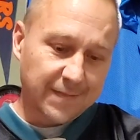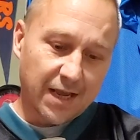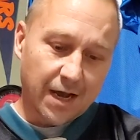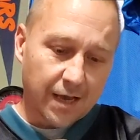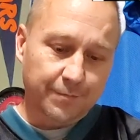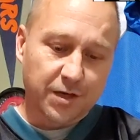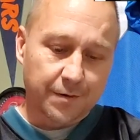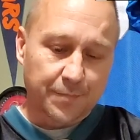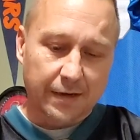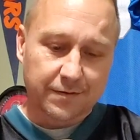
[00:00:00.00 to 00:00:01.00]
going to
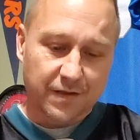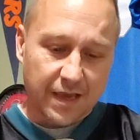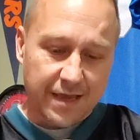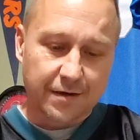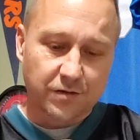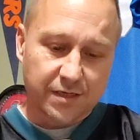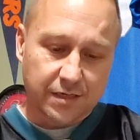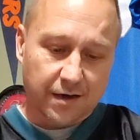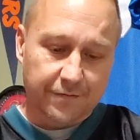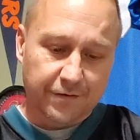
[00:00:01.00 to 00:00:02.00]
pick the Eagles to
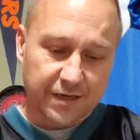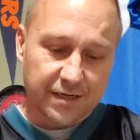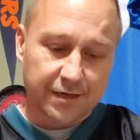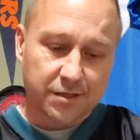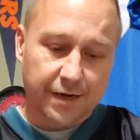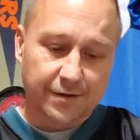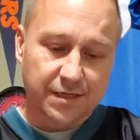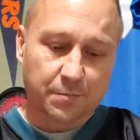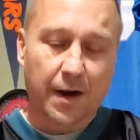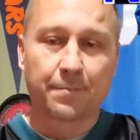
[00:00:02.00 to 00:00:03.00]
cover the touchdown
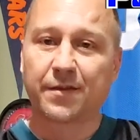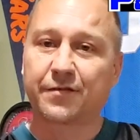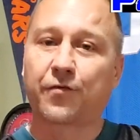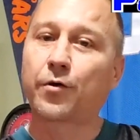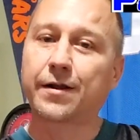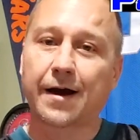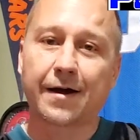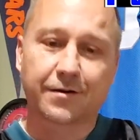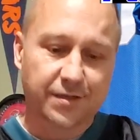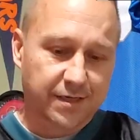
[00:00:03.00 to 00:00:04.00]
spread, but the
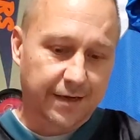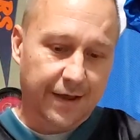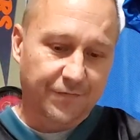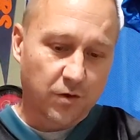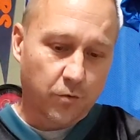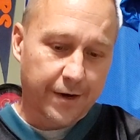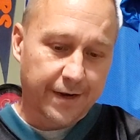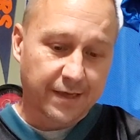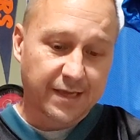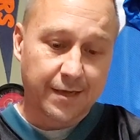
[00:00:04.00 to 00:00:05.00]
49ers to get the win
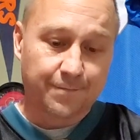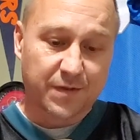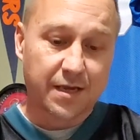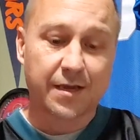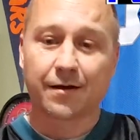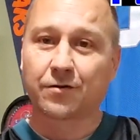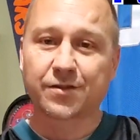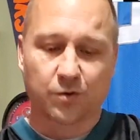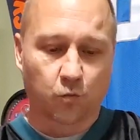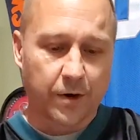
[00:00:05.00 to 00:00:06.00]
and keep the
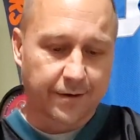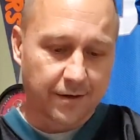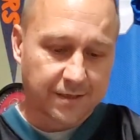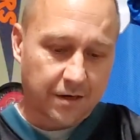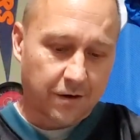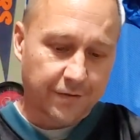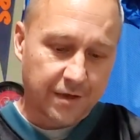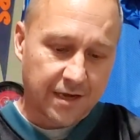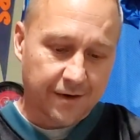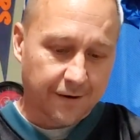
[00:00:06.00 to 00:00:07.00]
Eagles winless on
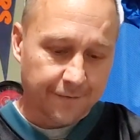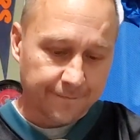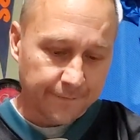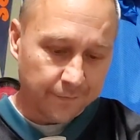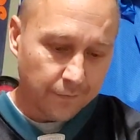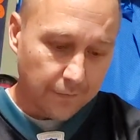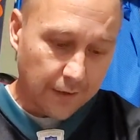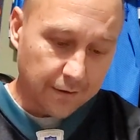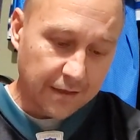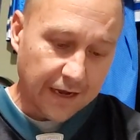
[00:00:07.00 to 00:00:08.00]
the year.
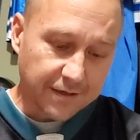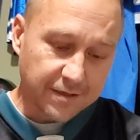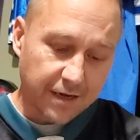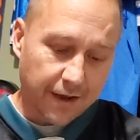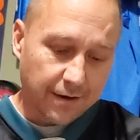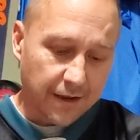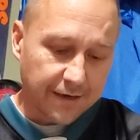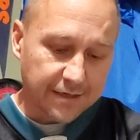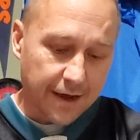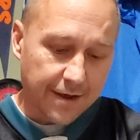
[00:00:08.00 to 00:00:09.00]
Next,
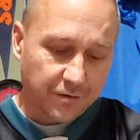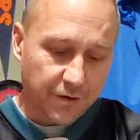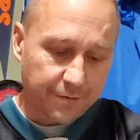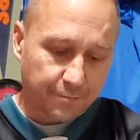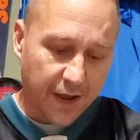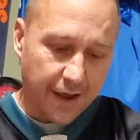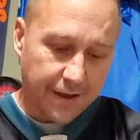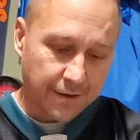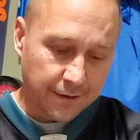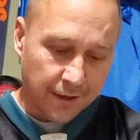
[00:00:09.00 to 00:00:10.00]
Atlanta at Green
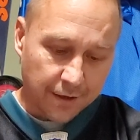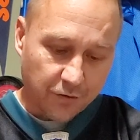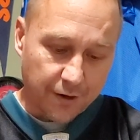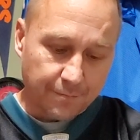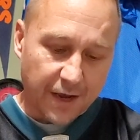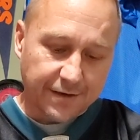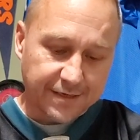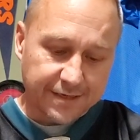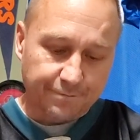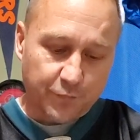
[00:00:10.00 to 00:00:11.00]
Bay. Green Bay is
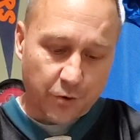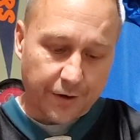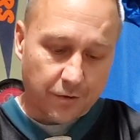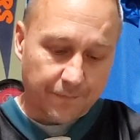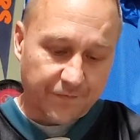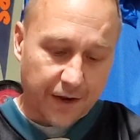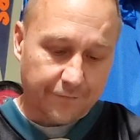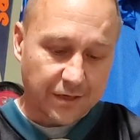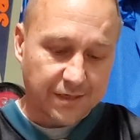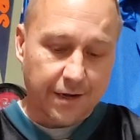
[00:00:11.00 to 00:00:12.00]
7-point home
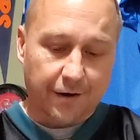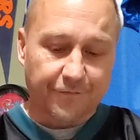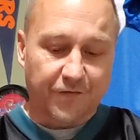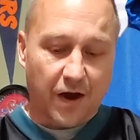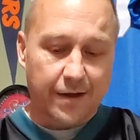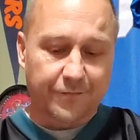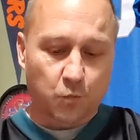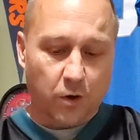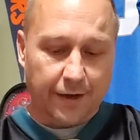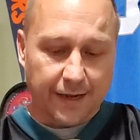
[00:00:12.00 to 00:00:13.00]
favorites. They are
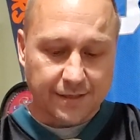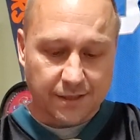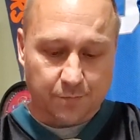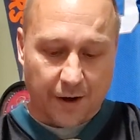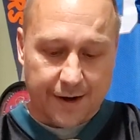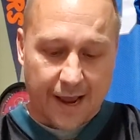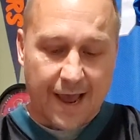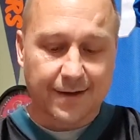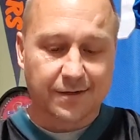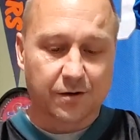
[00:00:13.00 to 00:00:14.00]
5-1 against spread
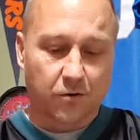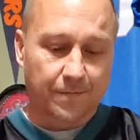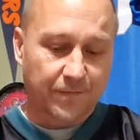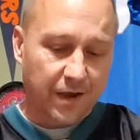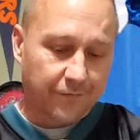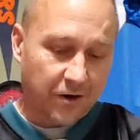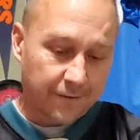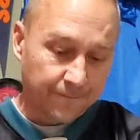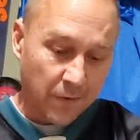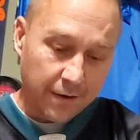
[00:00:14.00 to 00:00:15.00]
as a home
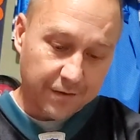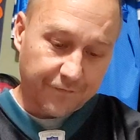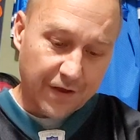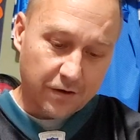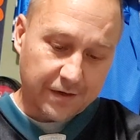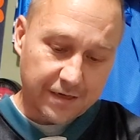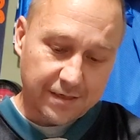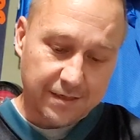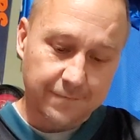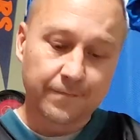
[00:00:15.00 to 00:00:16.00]
favorite. The Falcons,